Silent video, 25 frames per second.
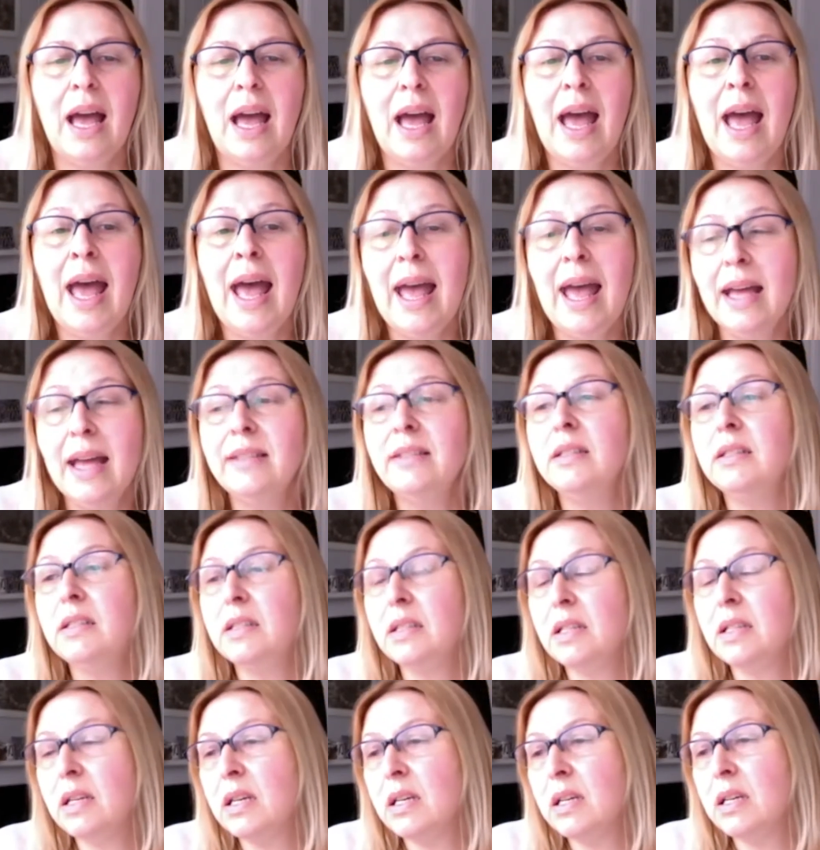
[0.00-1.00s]
and
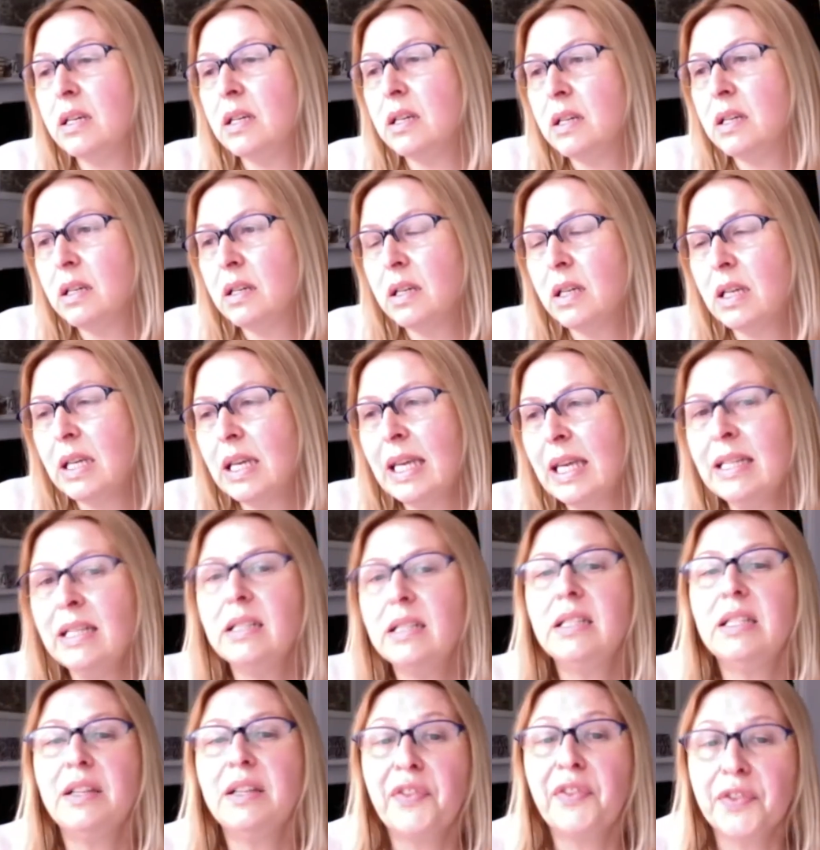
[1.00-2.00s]
in a
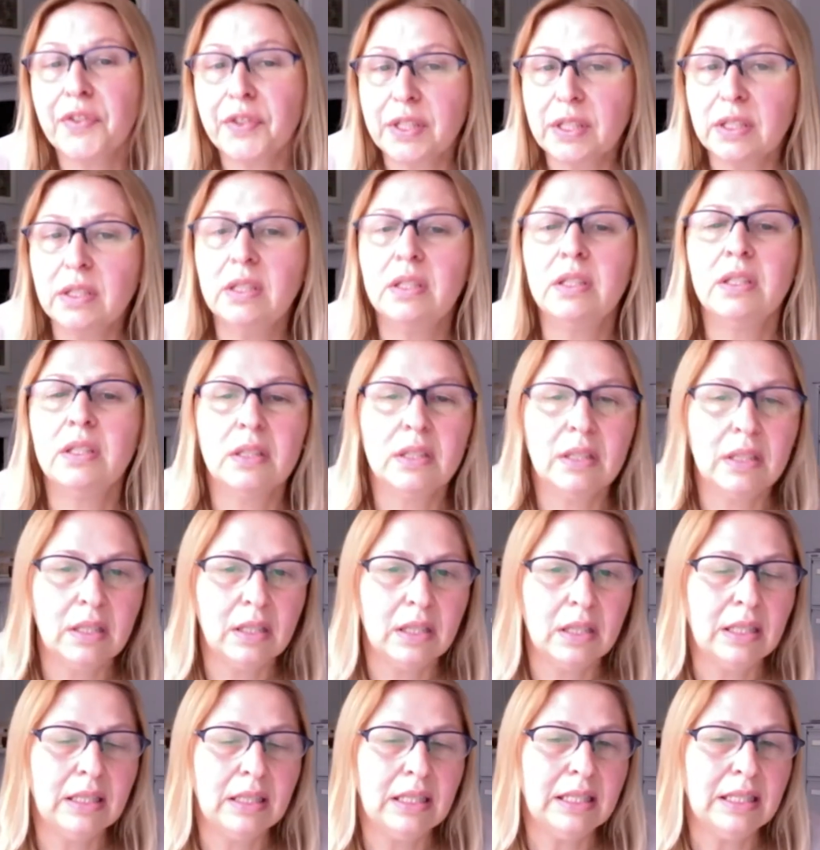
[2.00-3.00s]
different
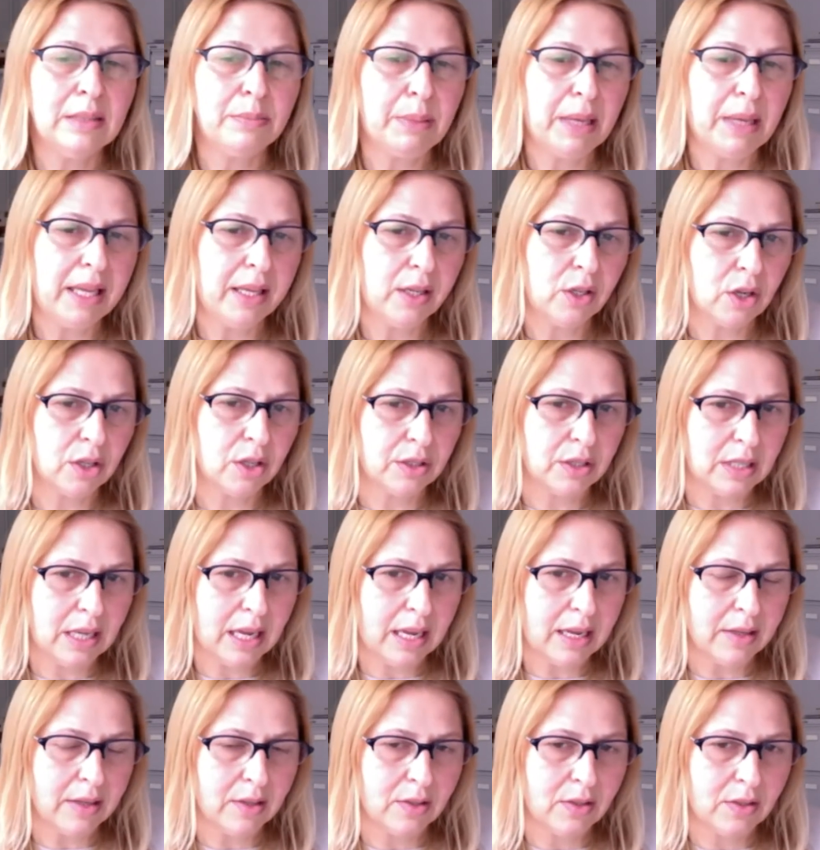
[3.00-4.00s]
display
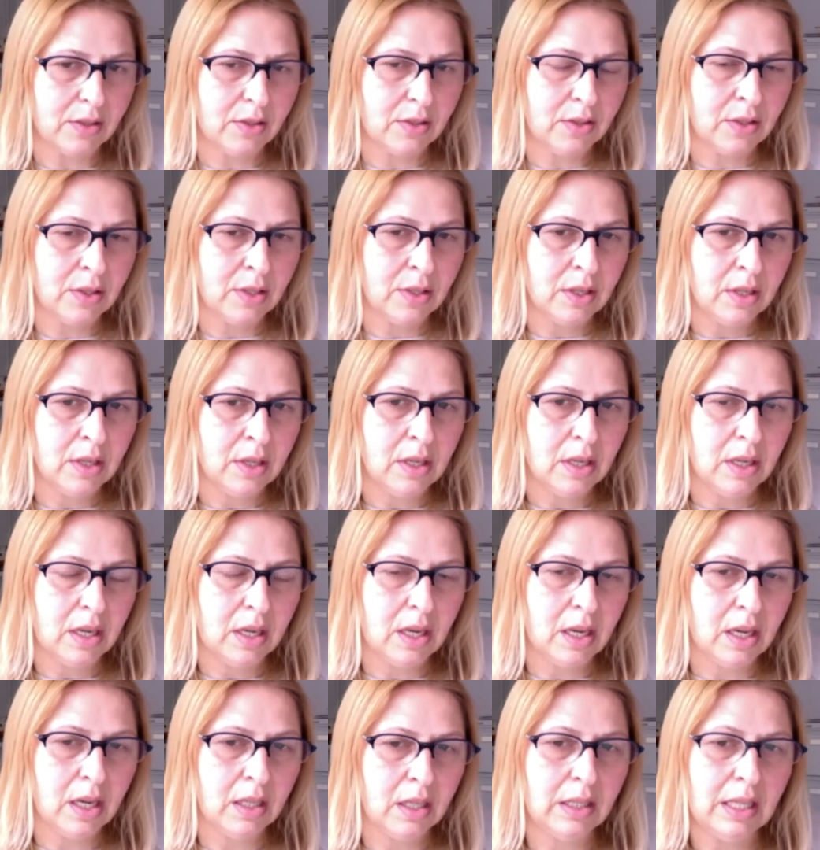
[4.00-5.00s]
context,
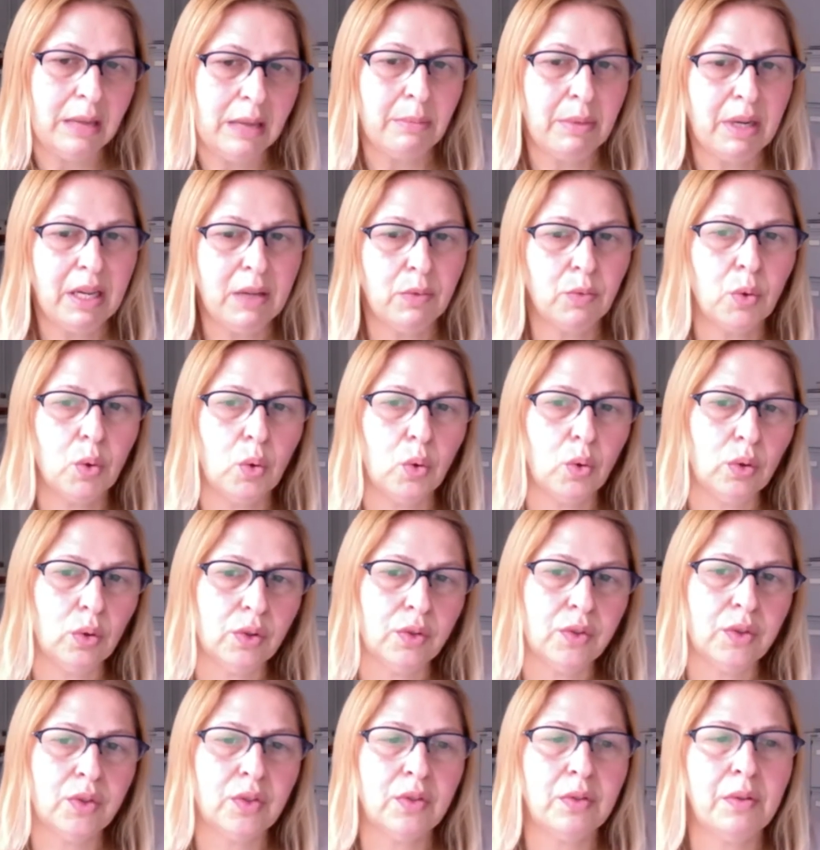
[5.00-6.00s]
namely
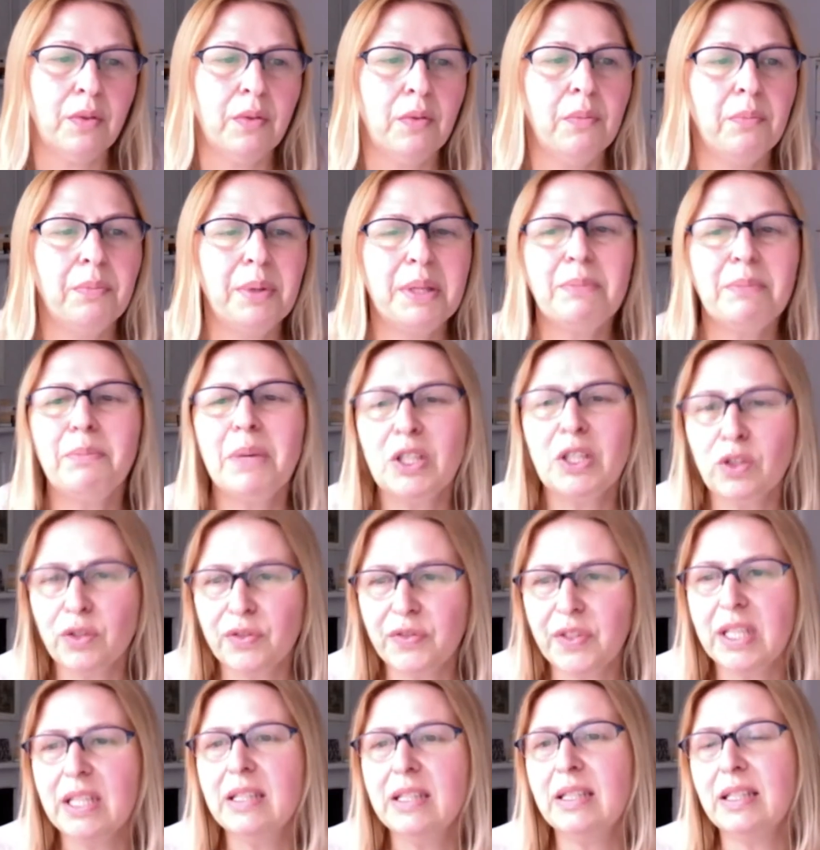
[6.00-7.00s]
walls. But much
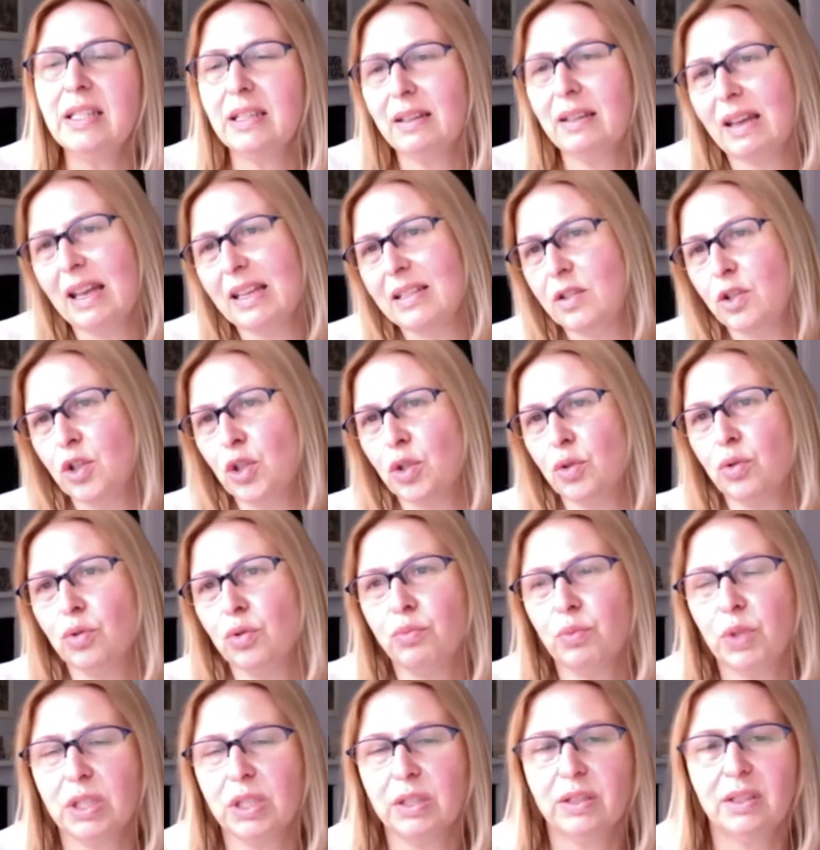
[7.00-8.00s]
of this, as
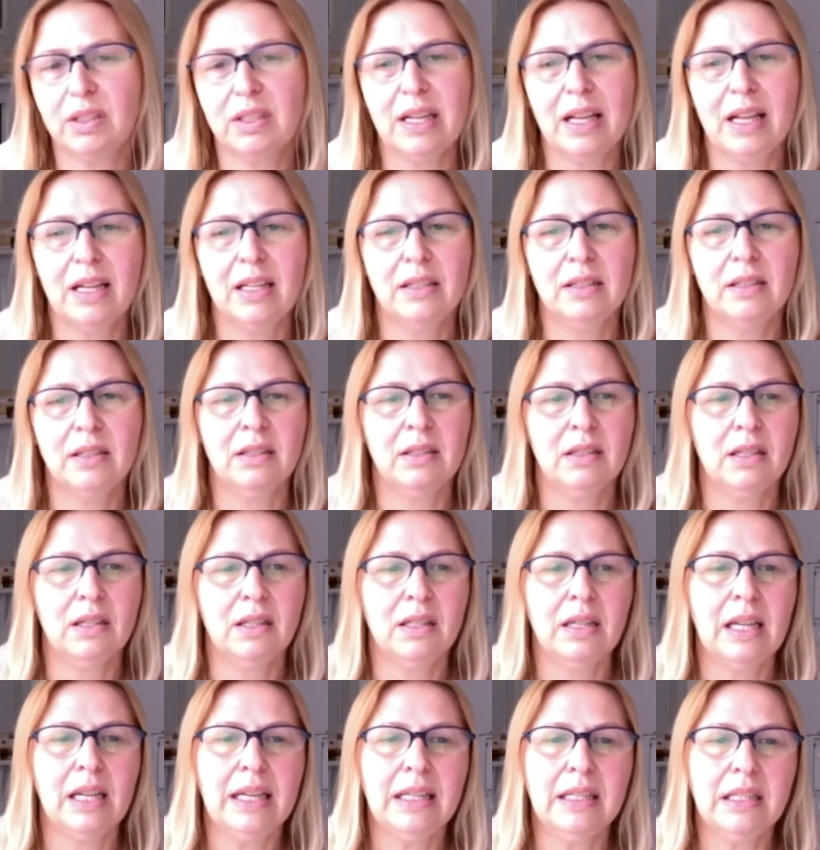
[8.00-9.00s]
Sean will tell us
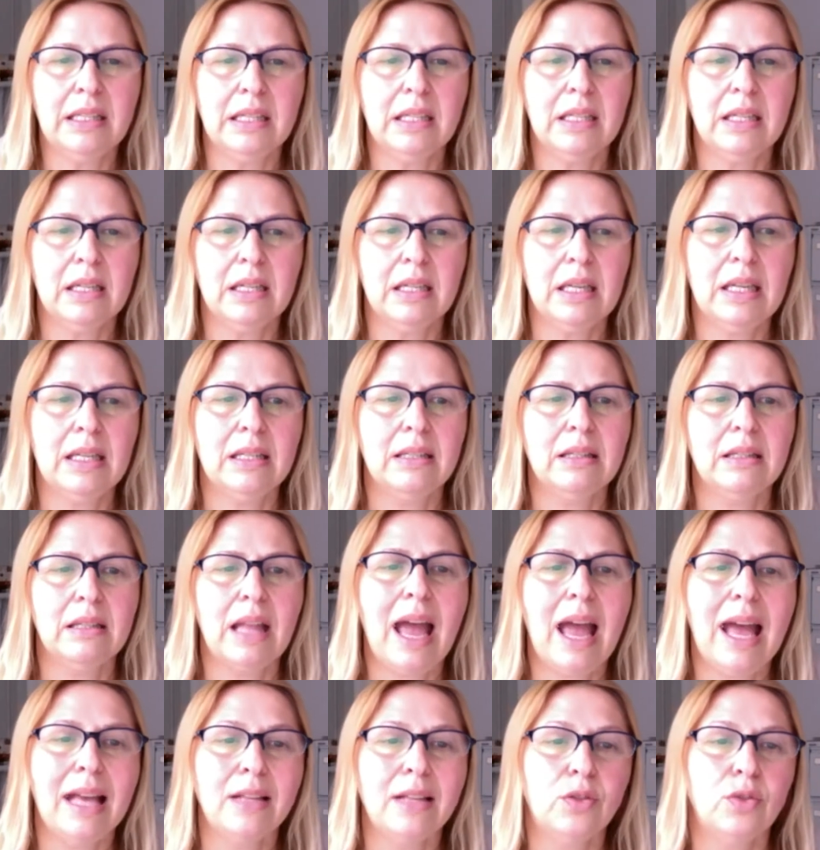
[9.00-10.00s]
later, it
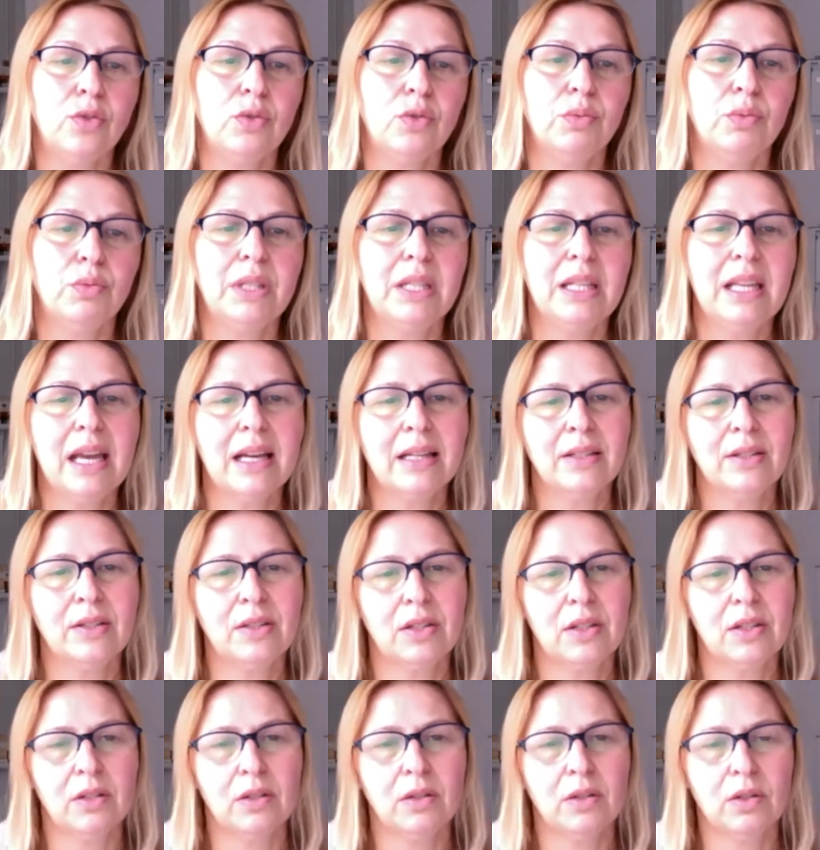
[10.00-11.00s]
has to do with the
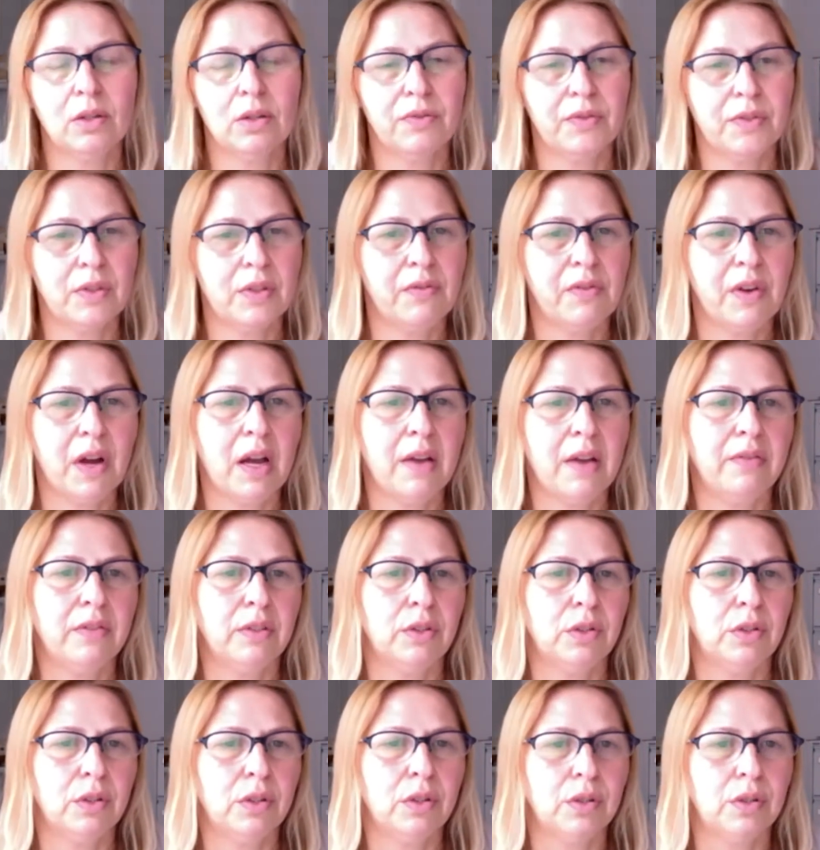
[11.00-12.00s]
accidents of
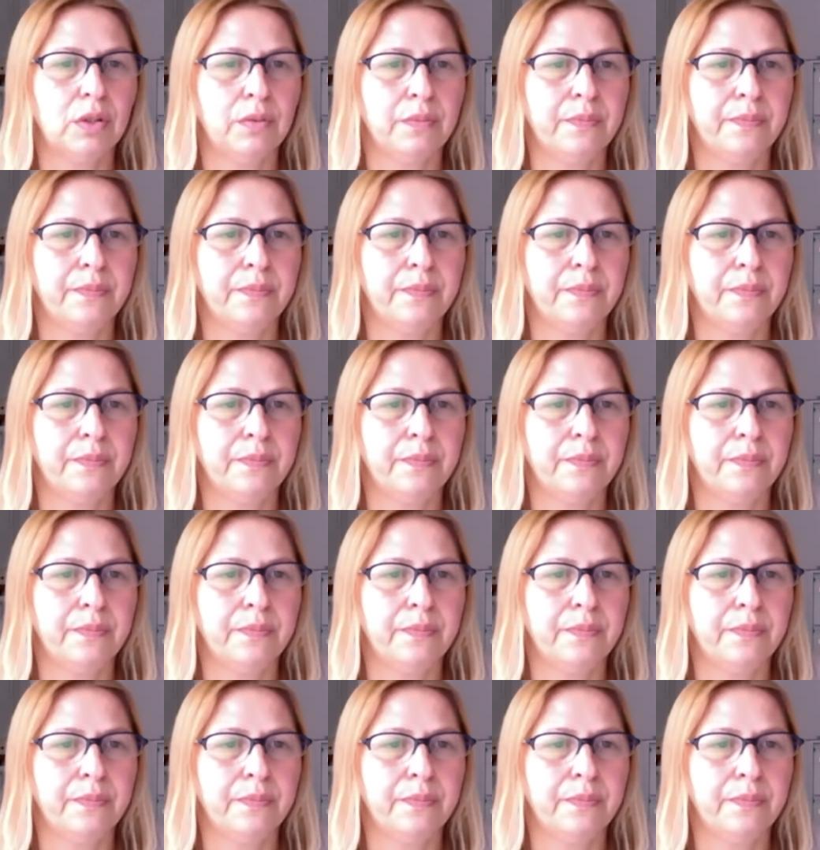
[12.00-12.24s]
survival too.